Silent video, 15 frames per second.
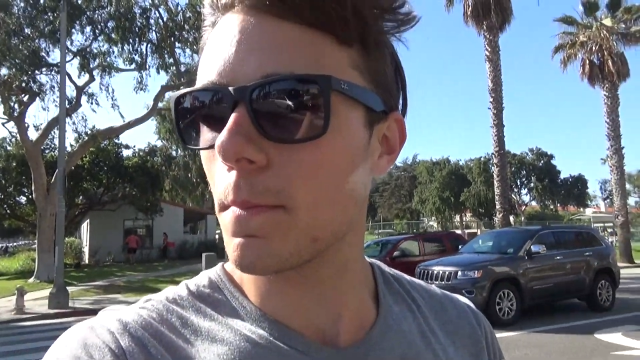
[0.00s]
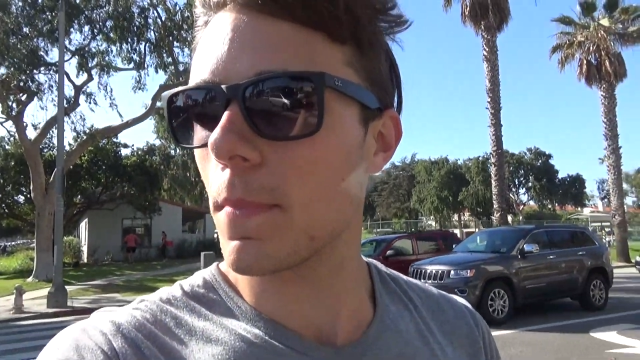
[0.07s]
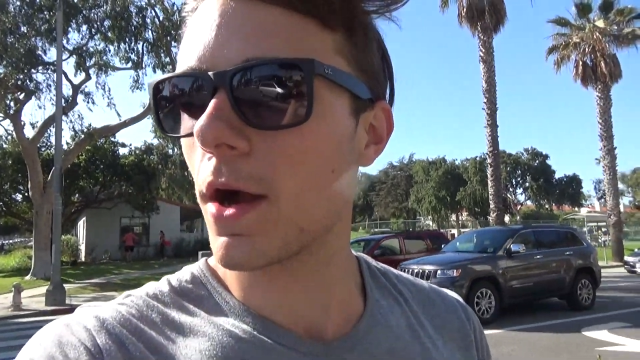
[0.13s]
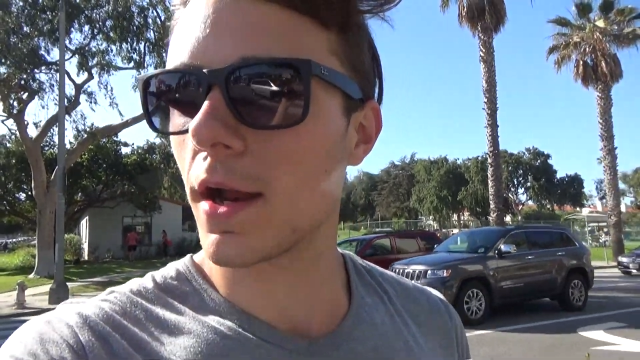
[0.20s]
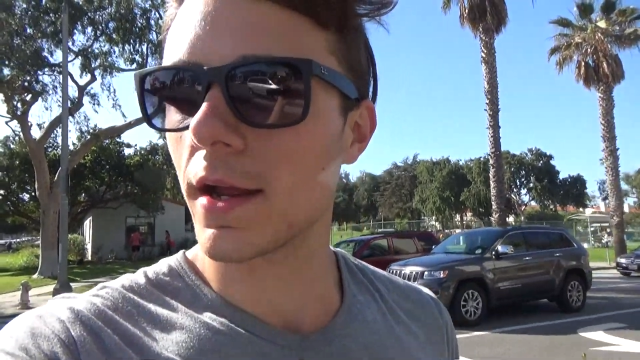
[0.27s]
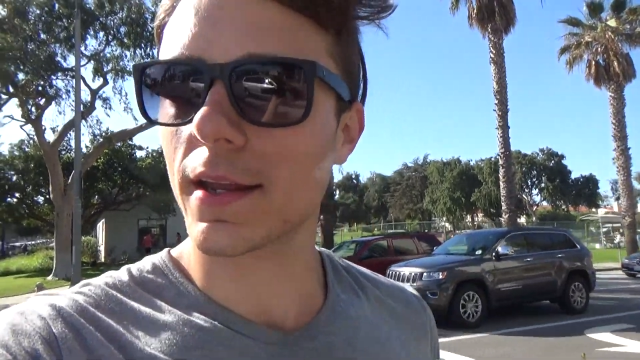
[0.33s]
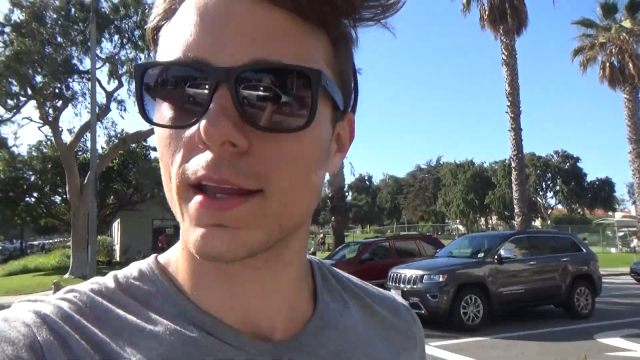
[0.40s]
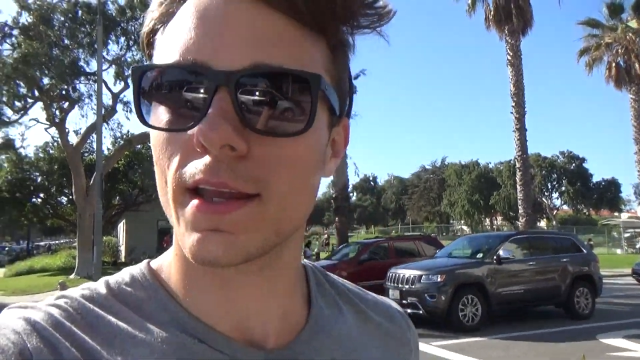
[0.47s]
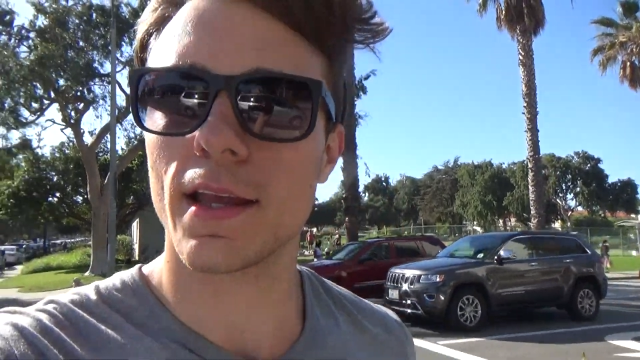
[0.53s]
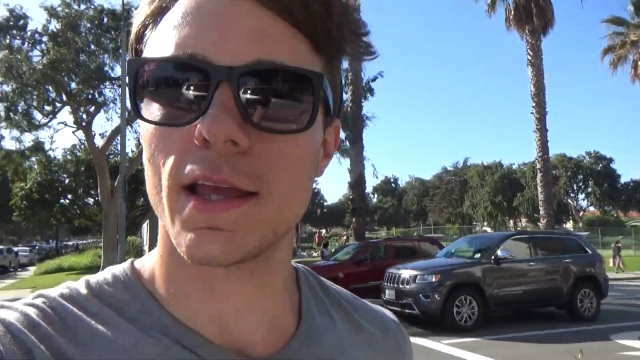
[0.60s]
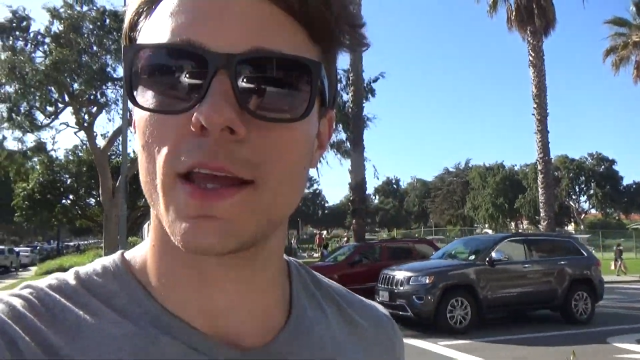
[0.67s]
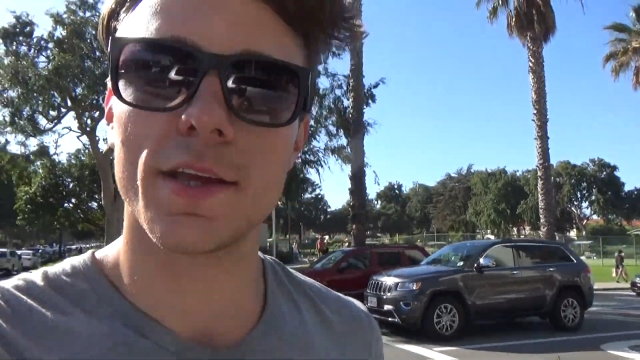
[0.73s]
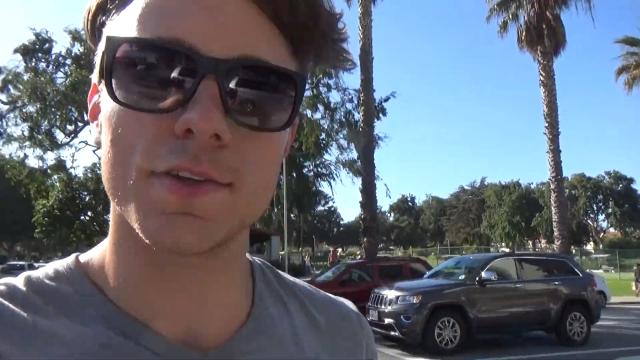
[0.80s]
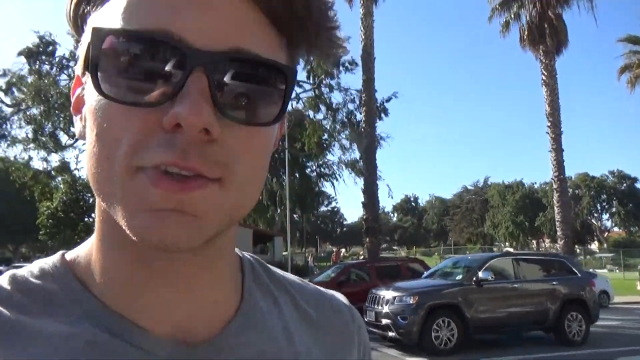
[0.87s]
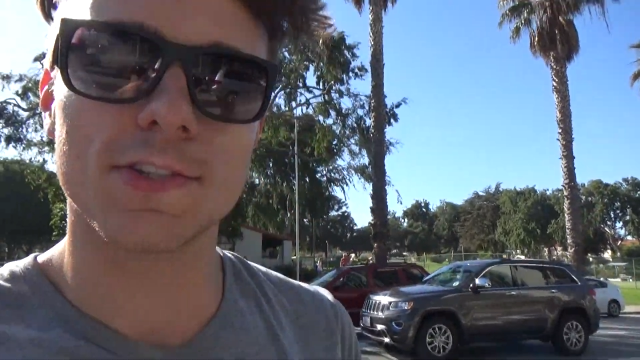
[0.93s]
Mark
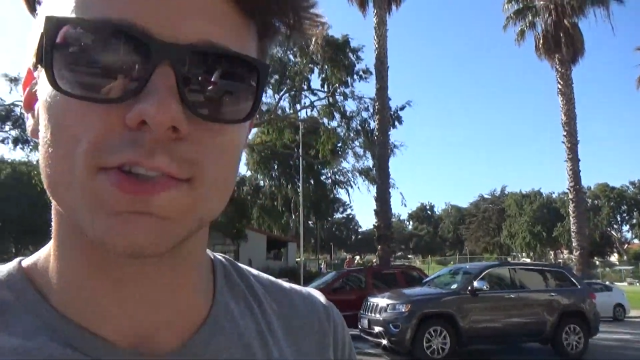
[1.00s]
and